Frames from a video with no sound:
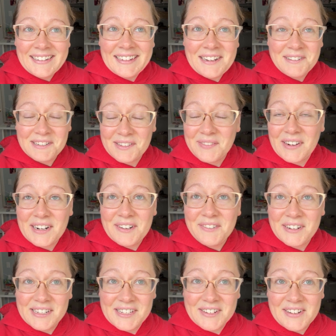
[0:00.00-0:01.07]
It was a very
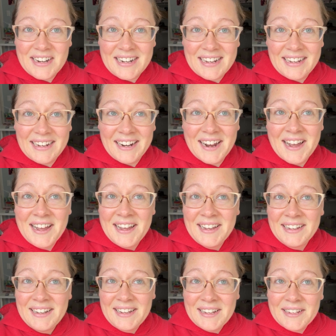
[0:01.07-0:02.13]
frustrating
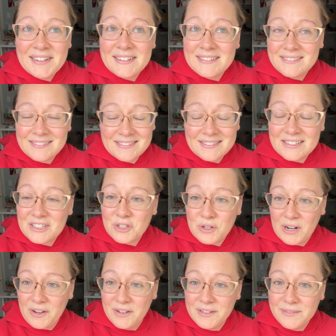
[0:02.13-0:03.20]

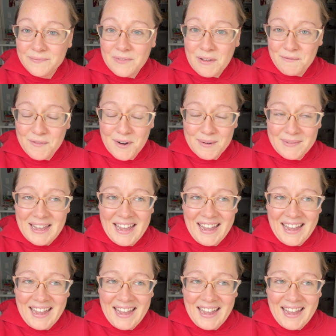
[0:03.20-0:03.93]
struggle for me.